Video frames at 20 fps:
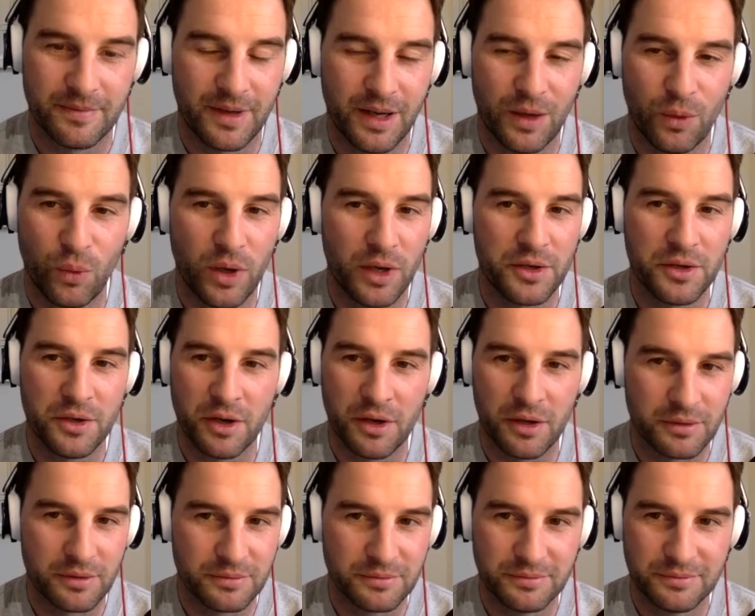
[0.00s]
Why not?
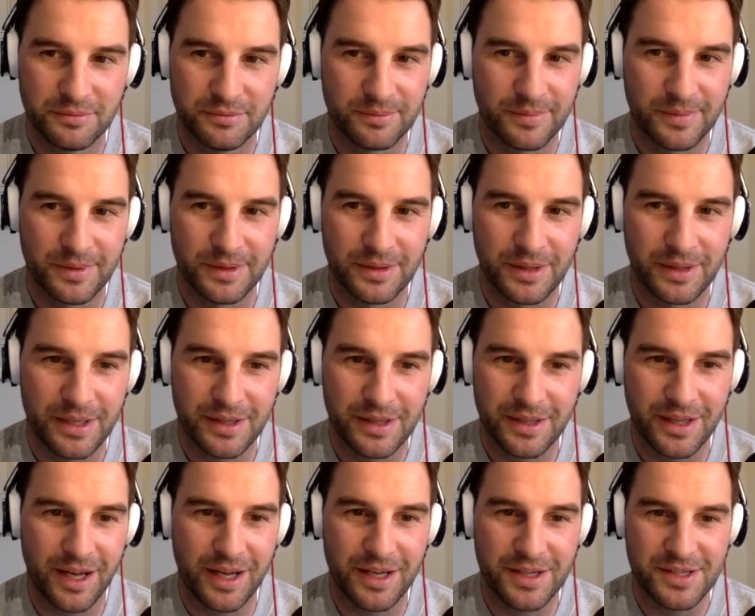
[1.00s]
Like, the
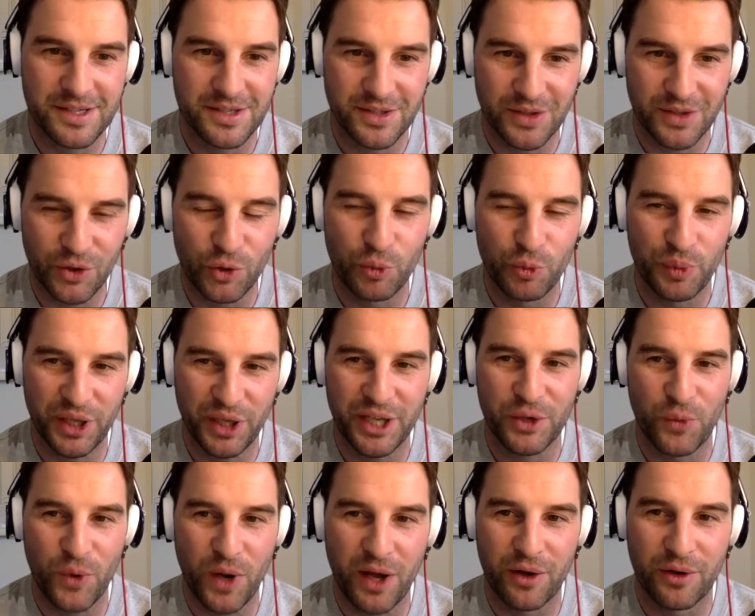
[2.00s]
guy's still playing
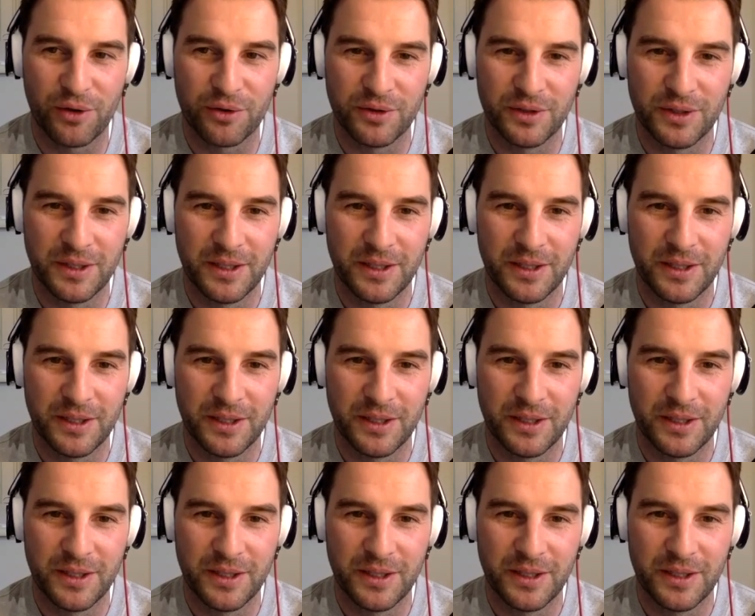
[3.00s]
well.